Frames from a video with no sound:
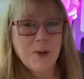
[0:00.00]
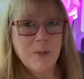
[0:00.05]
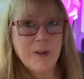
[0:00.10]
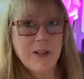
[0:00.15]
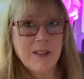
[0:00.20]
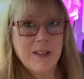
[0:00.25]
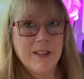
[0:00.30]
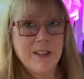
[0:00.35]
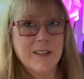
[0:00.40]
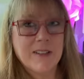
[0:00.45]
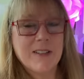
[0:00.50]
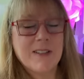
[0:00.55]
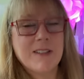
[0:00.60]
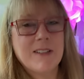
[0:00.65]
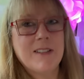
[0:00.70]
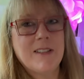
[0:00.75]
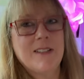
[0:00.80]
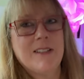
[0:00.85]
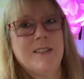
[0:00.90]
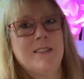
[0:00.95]
on my
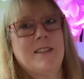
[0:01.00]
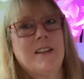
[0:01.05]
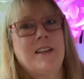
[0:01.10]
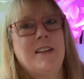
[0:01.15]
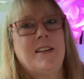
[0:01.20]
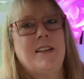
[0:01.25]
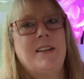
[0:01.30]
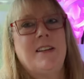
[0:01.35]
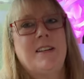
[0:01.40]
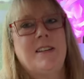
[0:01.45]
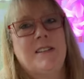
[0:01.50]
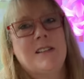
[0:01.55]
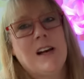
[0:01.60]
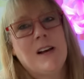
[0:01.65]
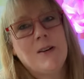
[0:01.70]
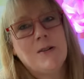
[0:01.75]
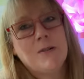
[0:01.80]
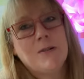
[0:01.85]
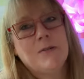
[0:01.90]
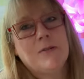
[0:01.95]
list is a
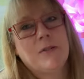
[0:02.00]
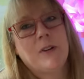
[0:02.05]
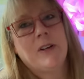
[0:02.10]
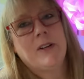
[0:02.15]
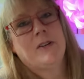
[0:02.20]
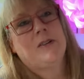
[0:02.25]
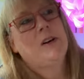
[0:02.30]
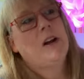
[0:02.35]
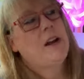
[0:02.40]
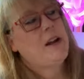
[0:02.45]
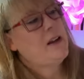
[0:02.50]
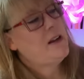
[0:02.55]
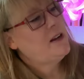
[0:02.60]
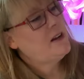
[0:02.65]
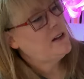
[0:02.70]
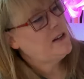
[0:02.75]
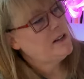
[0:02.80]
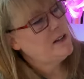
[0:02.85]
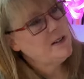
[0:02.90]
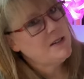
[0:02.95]
tire inflator,
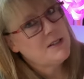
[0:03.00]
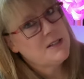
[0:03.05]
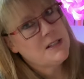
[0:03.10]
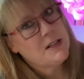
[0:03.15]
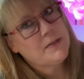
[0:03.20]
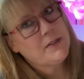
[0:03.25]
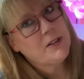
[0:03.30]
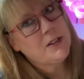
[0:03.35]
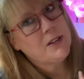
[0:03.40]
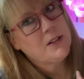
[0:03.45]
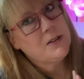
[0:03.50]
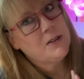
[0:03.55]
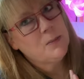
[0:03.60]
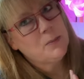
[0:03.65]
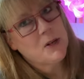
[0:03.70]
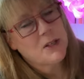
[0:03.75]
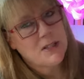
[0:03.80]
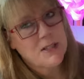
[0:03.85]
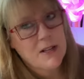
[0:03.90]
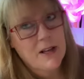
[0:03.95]
and it is definitely on the
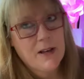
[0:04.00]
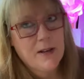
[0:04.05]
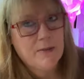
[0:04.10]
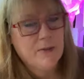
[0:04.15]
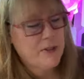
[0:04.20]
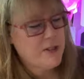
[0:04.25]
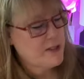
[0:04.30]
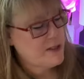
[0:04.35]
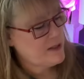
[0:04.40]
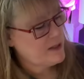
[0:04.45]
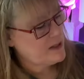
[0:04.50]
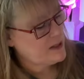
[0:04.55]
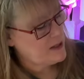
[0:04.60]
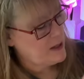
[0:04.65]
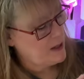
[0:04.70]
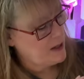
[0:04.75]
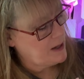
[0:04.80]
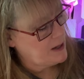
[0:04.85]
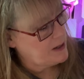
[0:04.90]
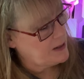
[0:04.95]
must-have list.
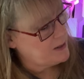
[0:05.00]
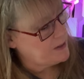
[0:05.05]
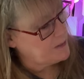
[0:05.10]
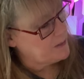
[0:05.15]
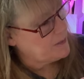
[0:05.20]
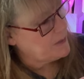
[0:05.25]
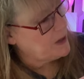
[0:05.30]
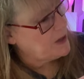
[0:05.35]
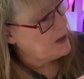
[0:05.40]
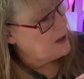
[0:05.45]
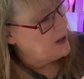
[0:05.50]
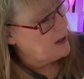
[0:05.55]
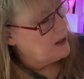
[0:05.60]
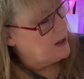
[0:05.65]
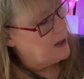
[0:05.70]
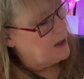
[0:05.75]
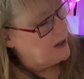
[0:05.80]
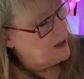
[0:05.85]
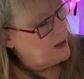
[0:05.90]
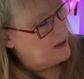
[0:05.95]
Um,
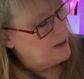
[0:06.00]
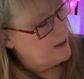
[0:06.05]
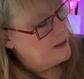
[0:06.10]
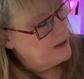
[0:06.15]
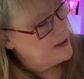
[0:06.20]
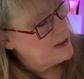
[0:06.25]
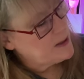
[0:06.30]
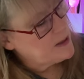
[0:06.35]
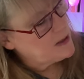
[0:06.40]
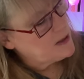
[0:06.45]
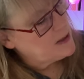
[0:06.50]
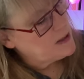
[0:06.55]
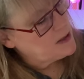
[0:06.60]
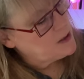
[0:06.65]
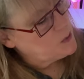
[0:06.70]
this is a